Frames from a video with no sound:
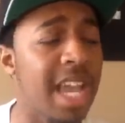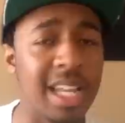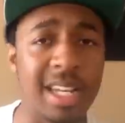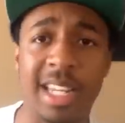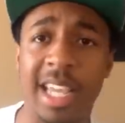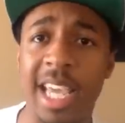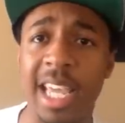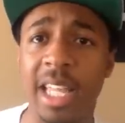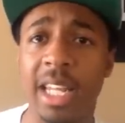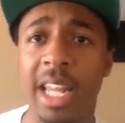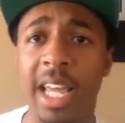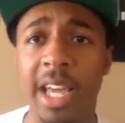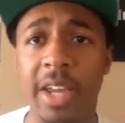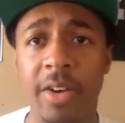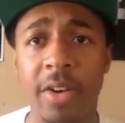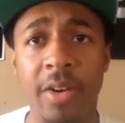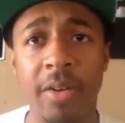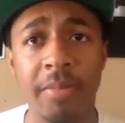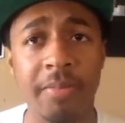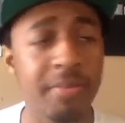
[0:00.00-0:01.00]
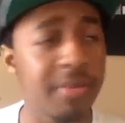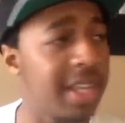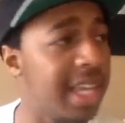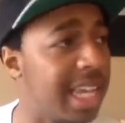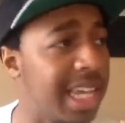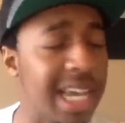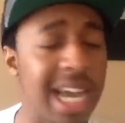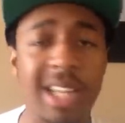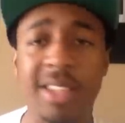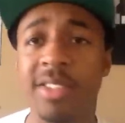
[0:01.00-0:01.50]
A day later,
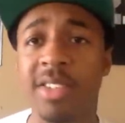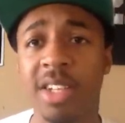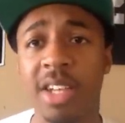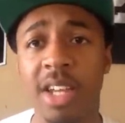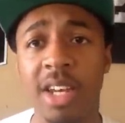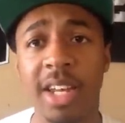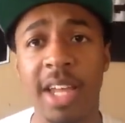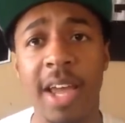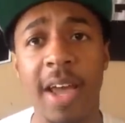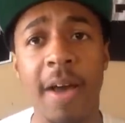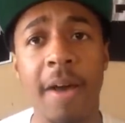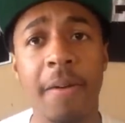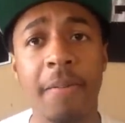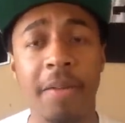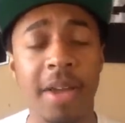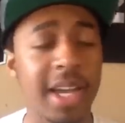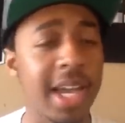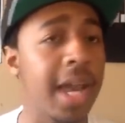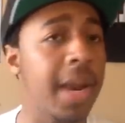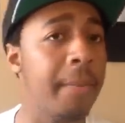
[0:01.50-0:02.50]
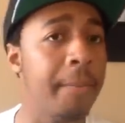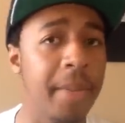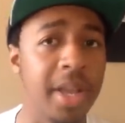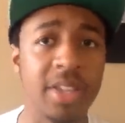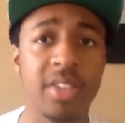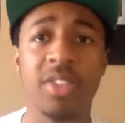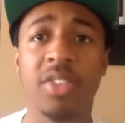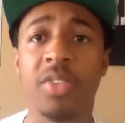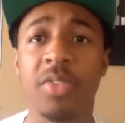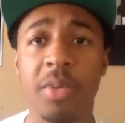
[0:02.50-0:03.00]
it got taken down. I got a
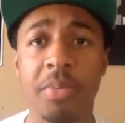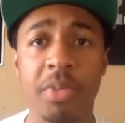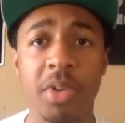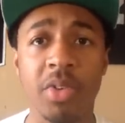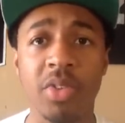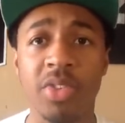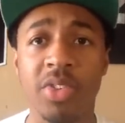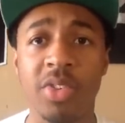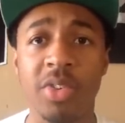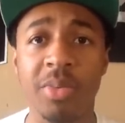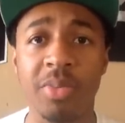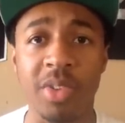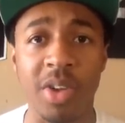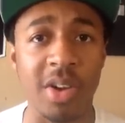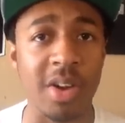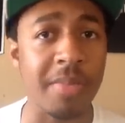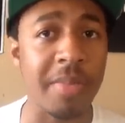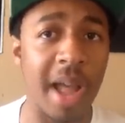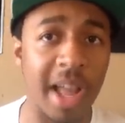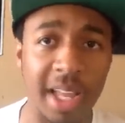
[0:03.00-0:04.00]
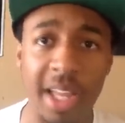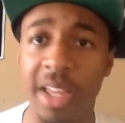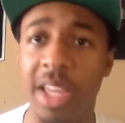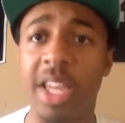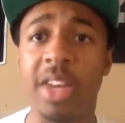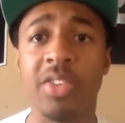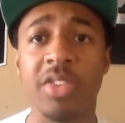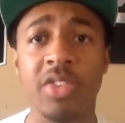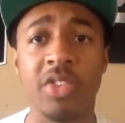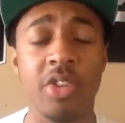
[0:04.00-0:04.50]
message from YouTube talking about I could
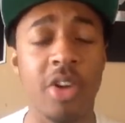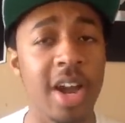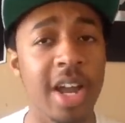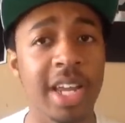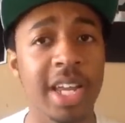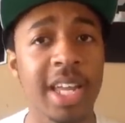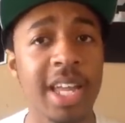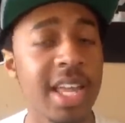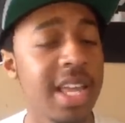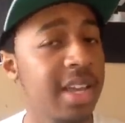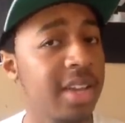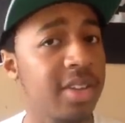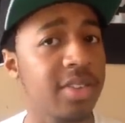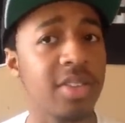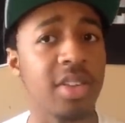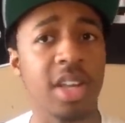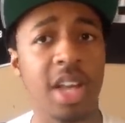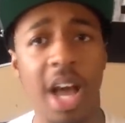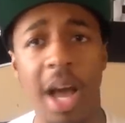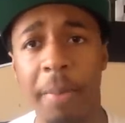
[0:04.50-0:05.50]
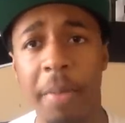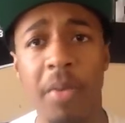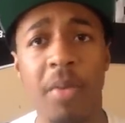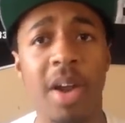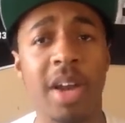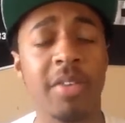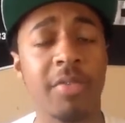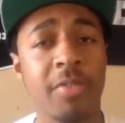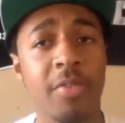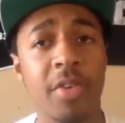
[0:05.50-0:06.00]
get a strike because of
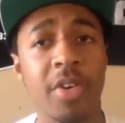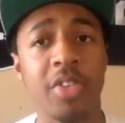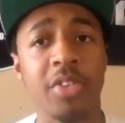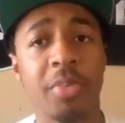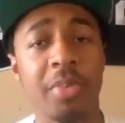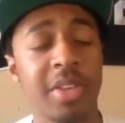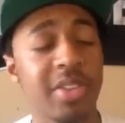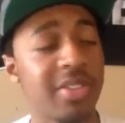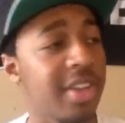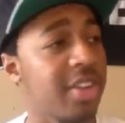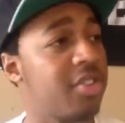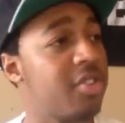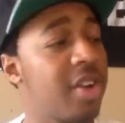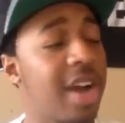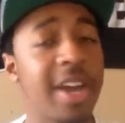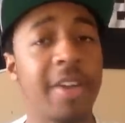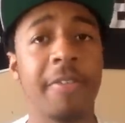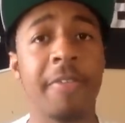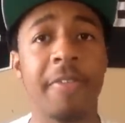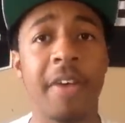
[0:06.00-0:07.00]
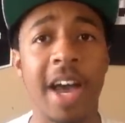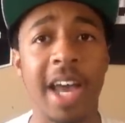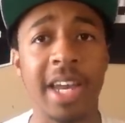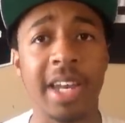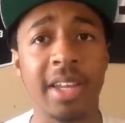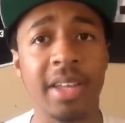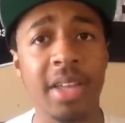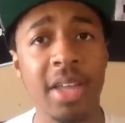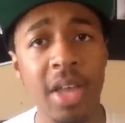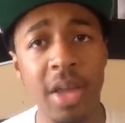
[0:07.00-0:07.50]
copyright infringements. I tried to
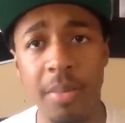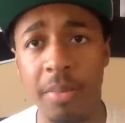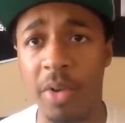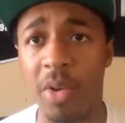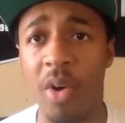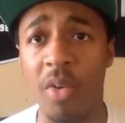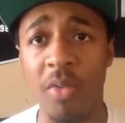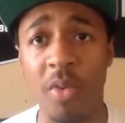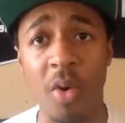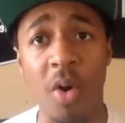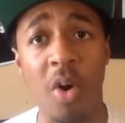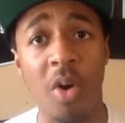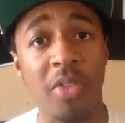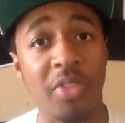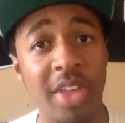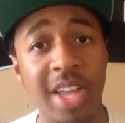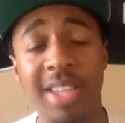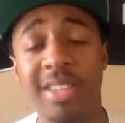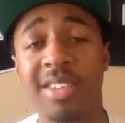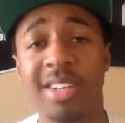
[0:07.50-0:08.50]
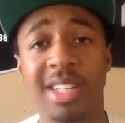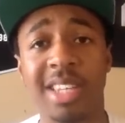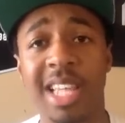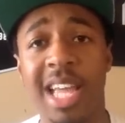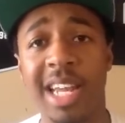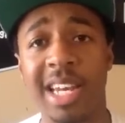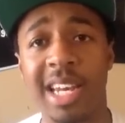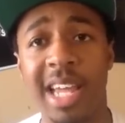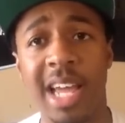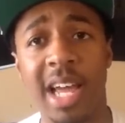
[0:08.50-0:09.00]
fight it, but overall, they took
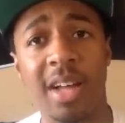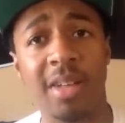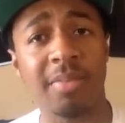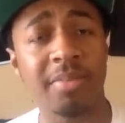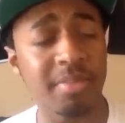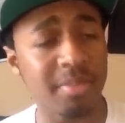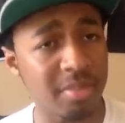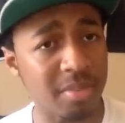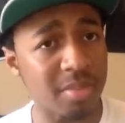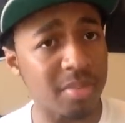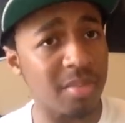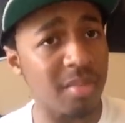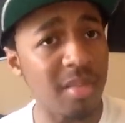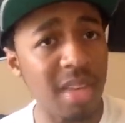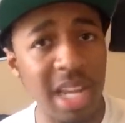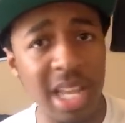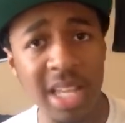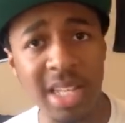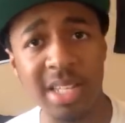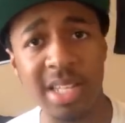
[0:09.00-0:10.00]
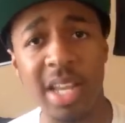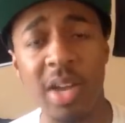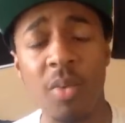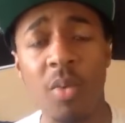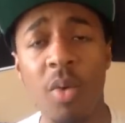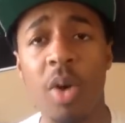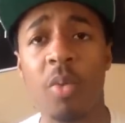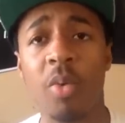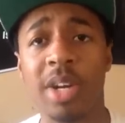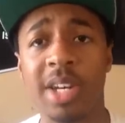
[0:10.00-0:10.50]
that down.
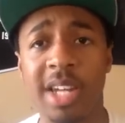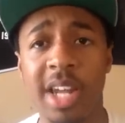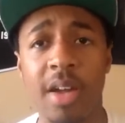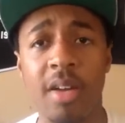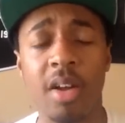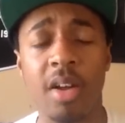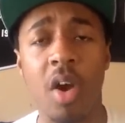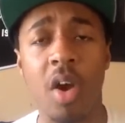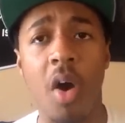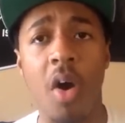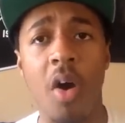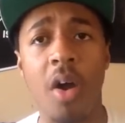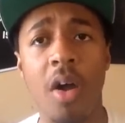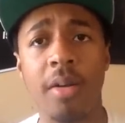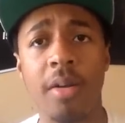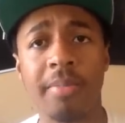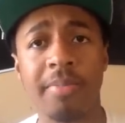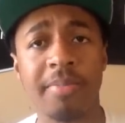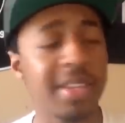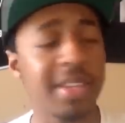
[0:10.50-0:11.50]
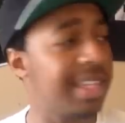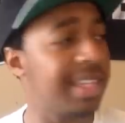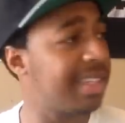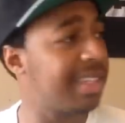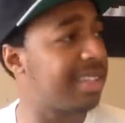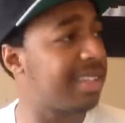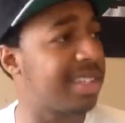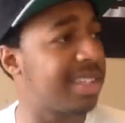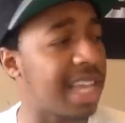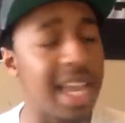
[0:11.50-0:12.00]
Did one with Derek Carr.
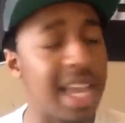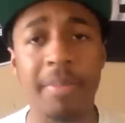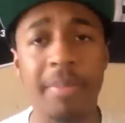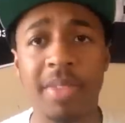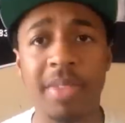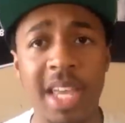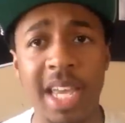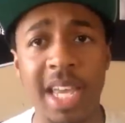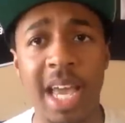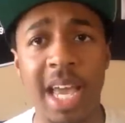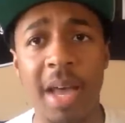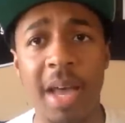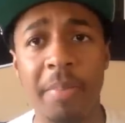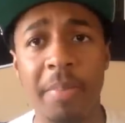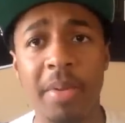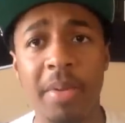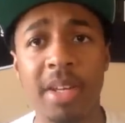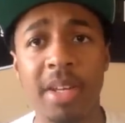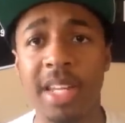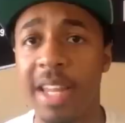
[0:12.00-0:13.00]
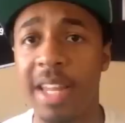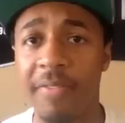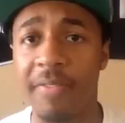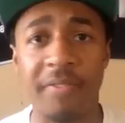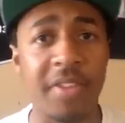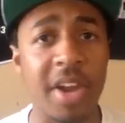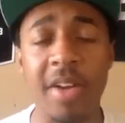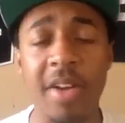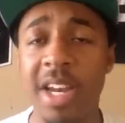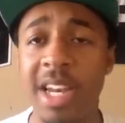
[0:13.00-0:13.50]
Same thing happened. The
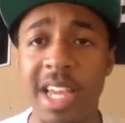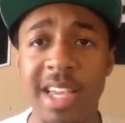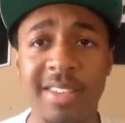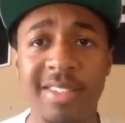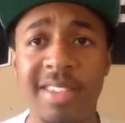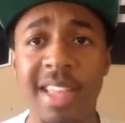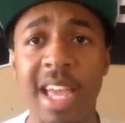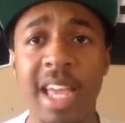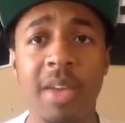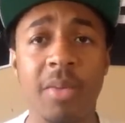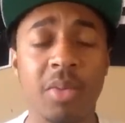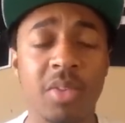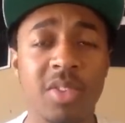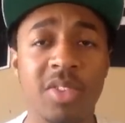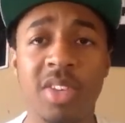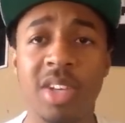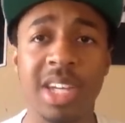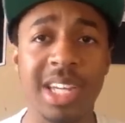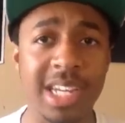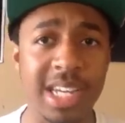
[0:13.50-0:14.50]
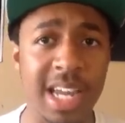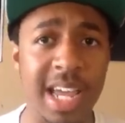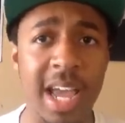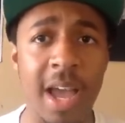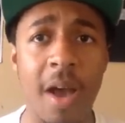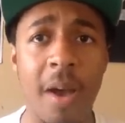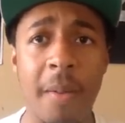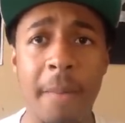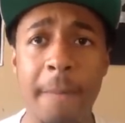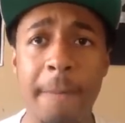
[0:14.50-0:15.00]
very next day, it was taken
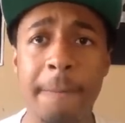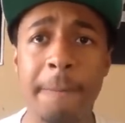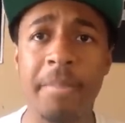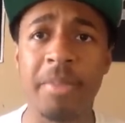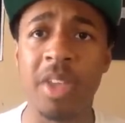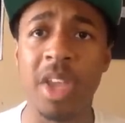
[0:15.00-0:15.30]
down.